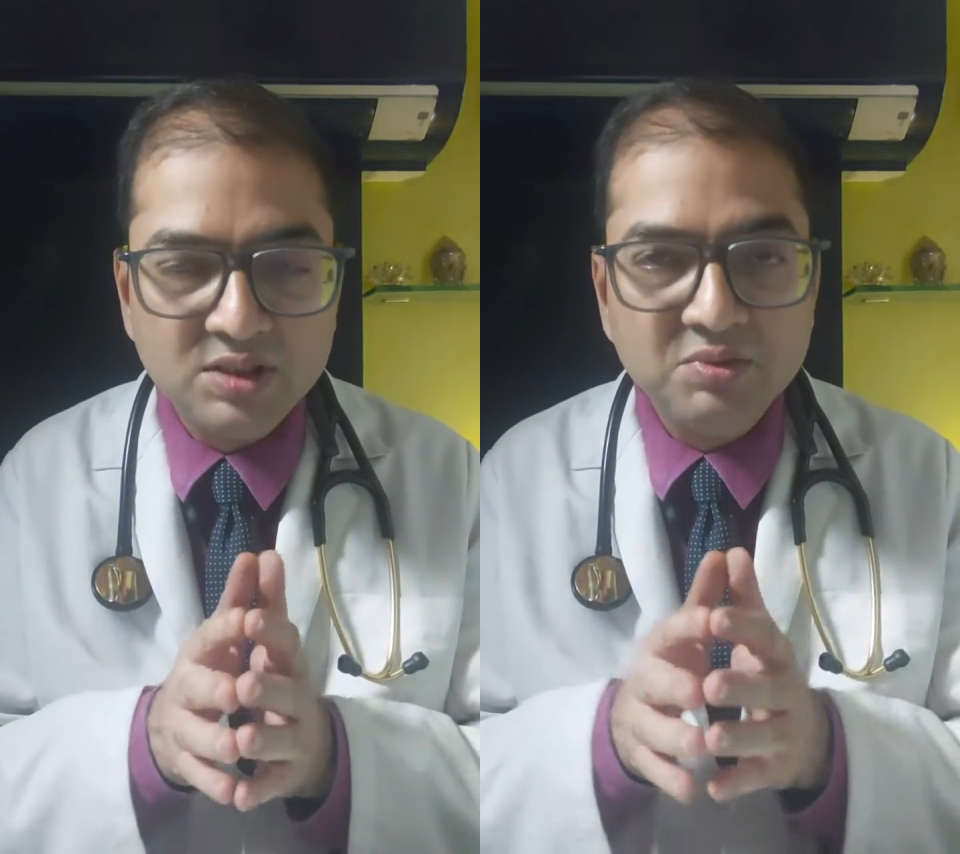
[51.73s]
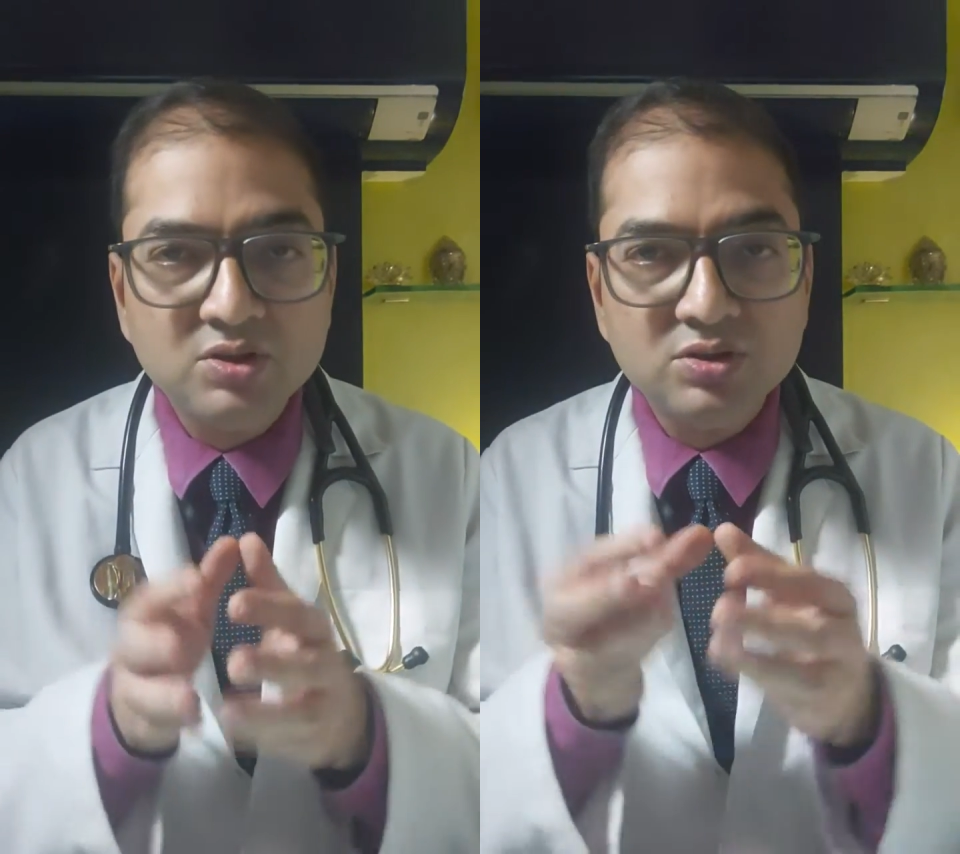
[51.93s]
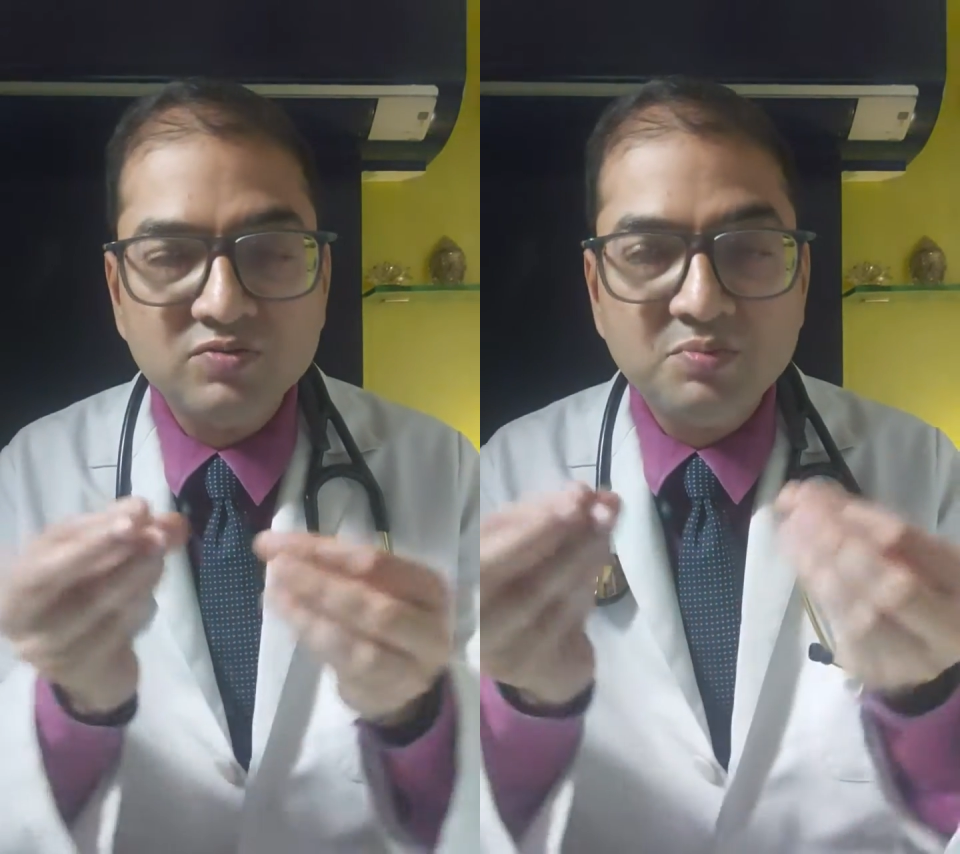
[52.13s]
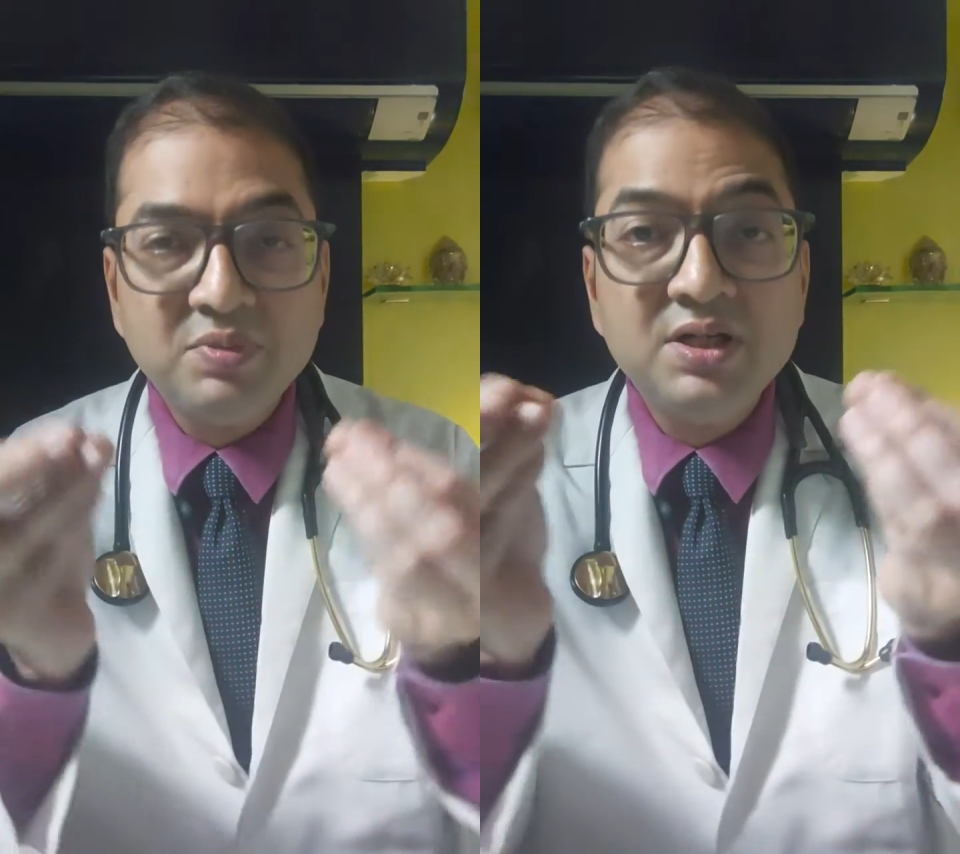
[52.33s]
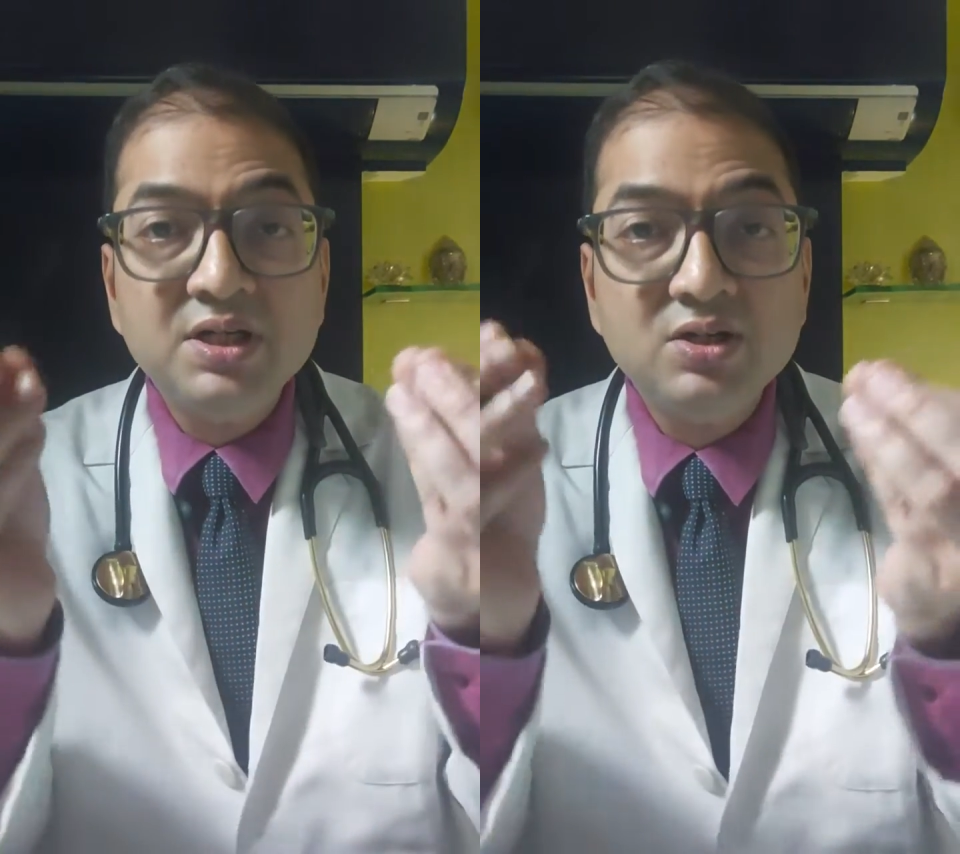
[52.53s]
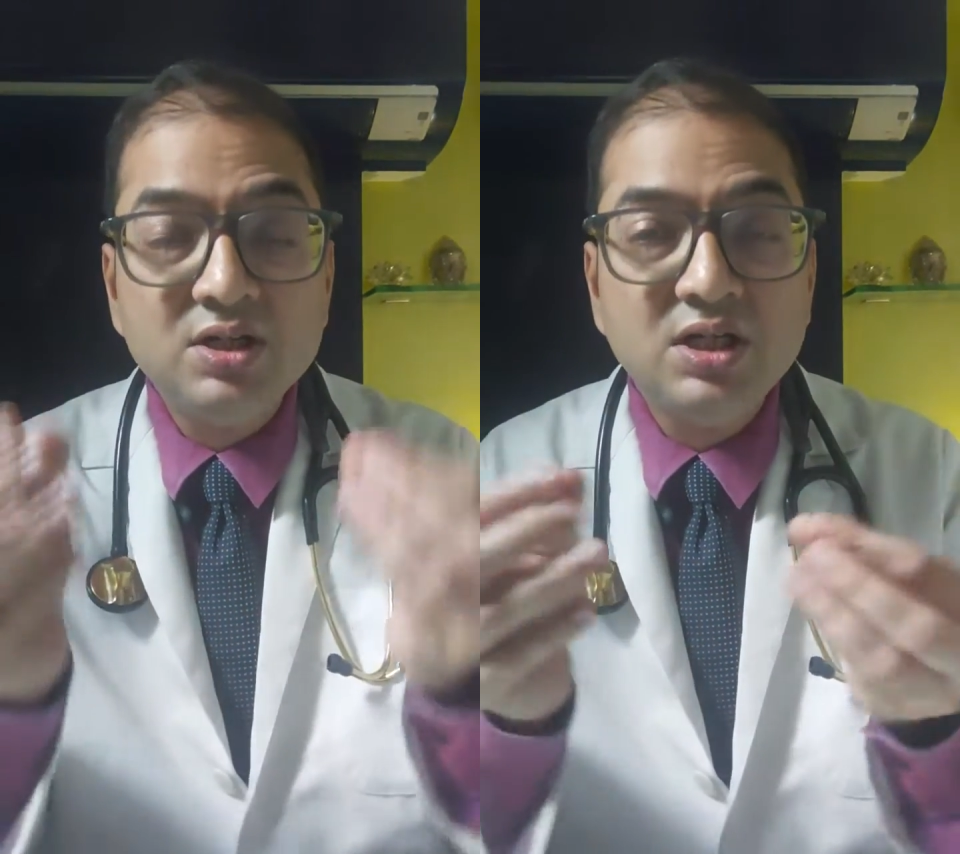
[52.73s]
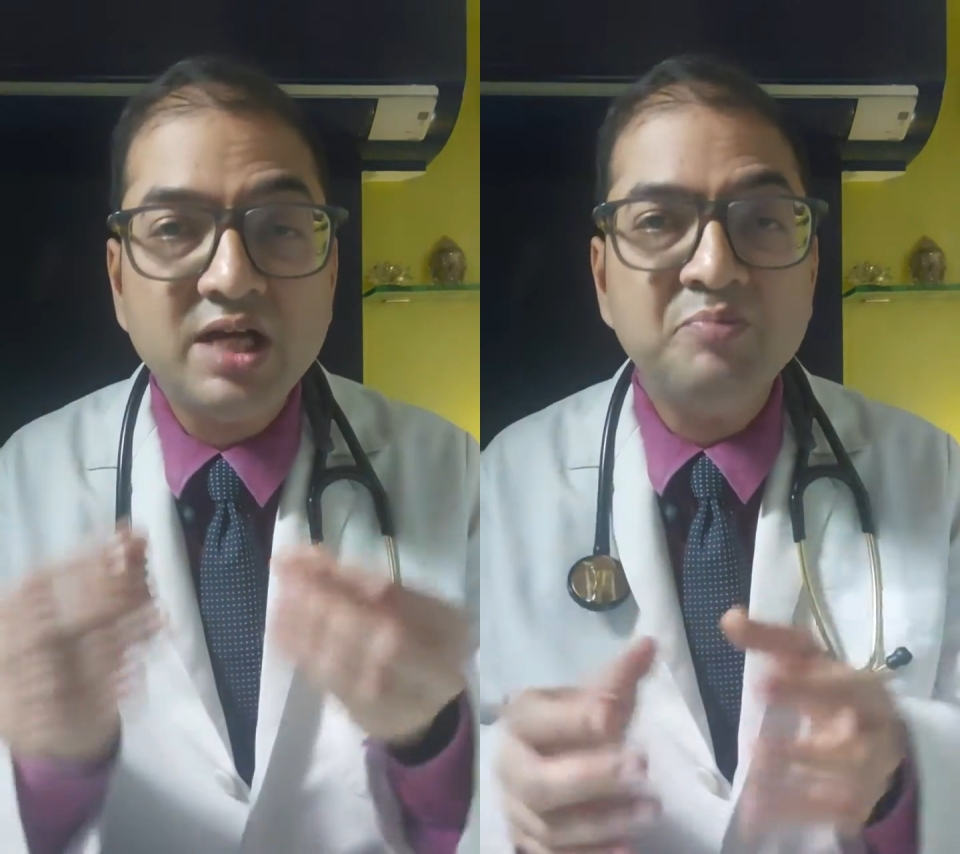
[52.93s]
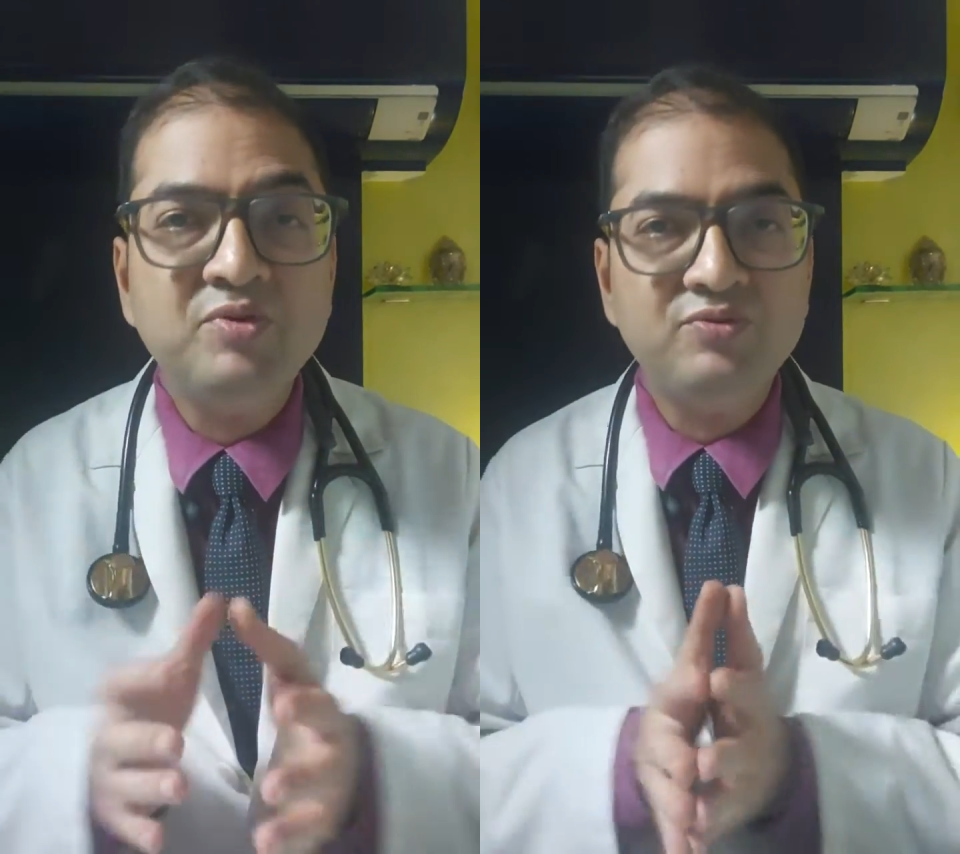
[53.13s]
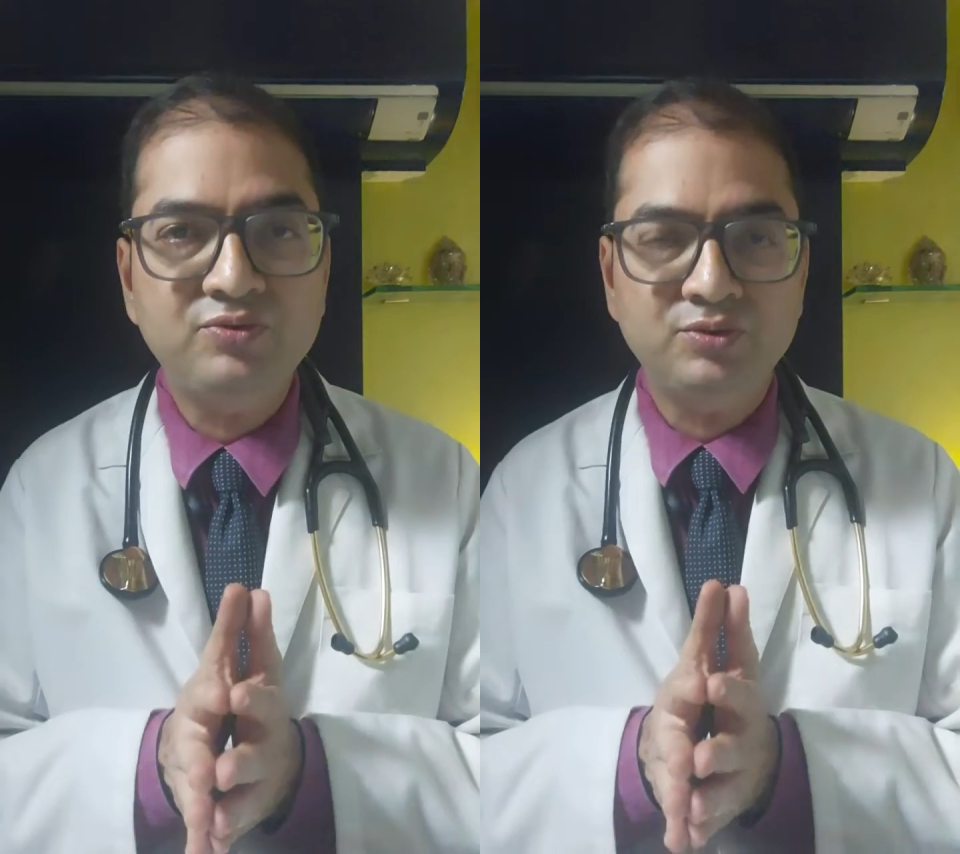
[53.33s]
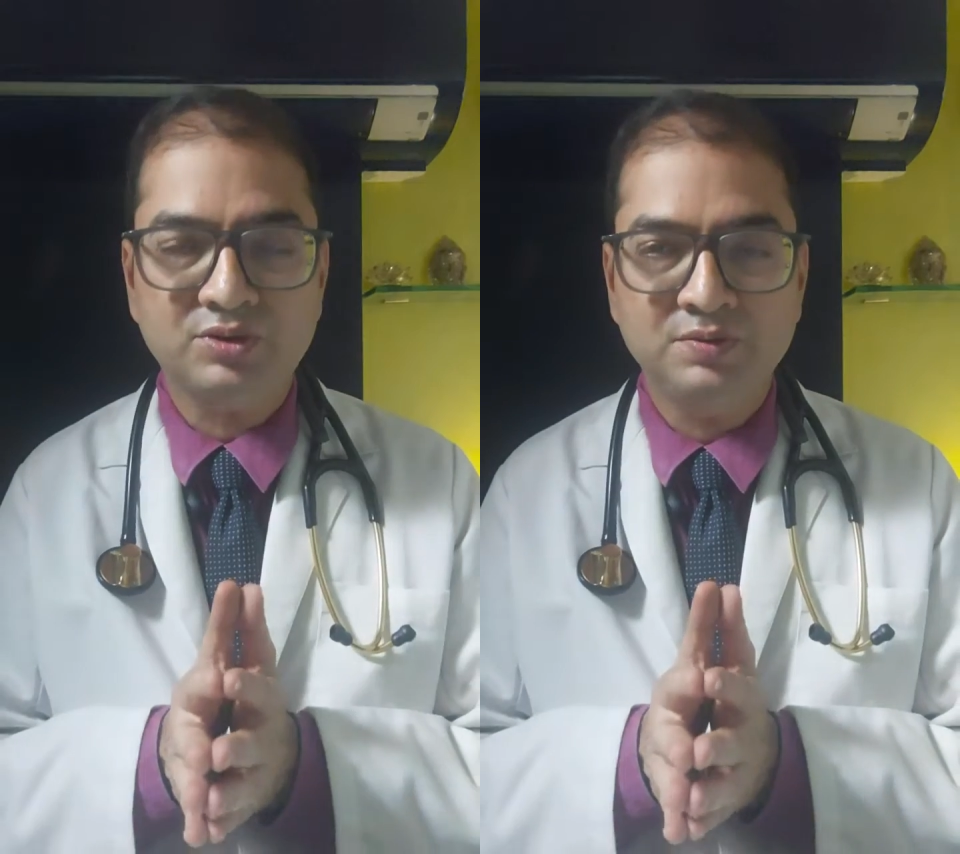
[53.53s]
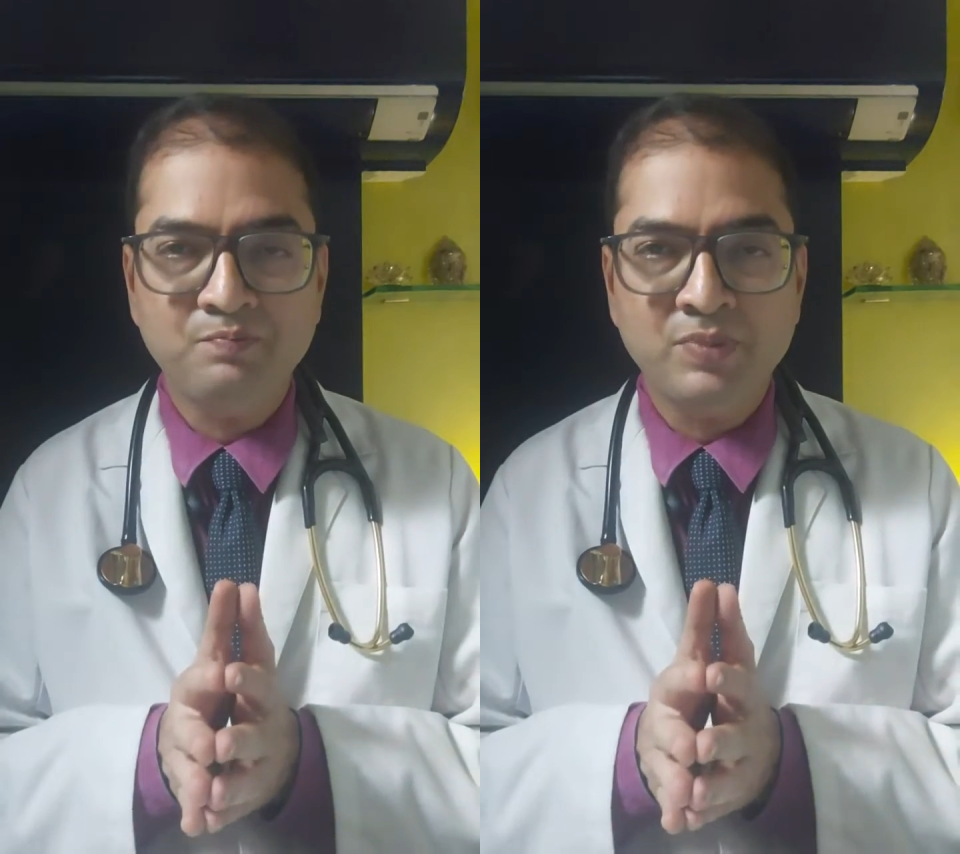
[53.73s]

because of a particular type of food.